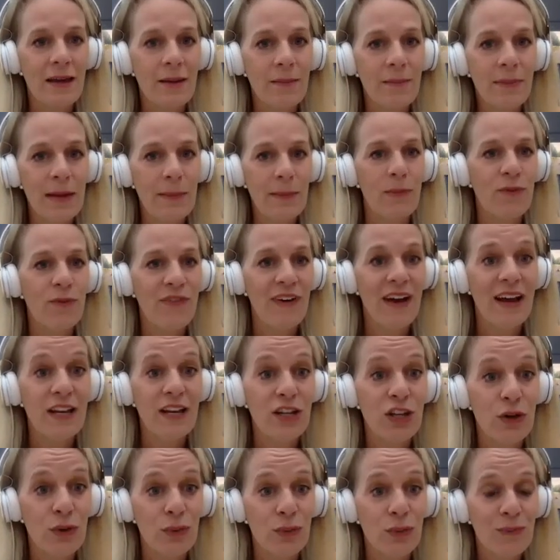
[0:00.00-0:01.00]
people find
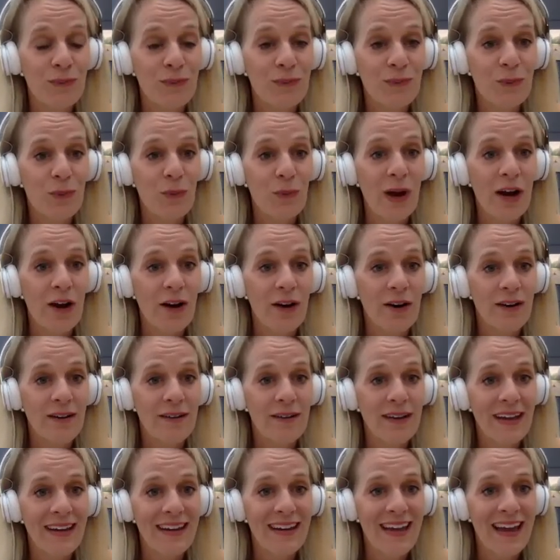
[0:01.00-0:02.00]
you? Where
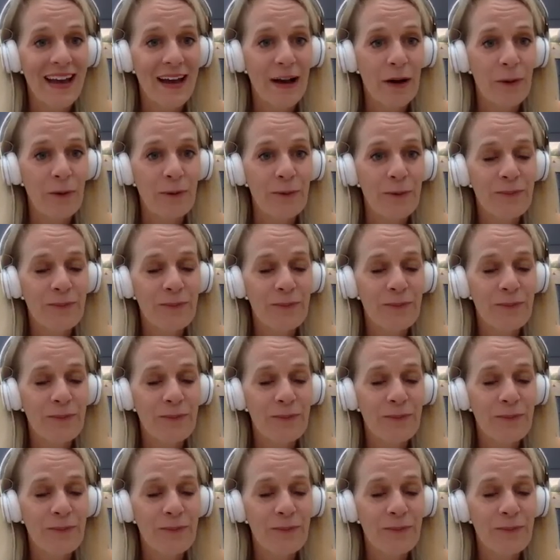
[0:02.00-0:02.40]
and how?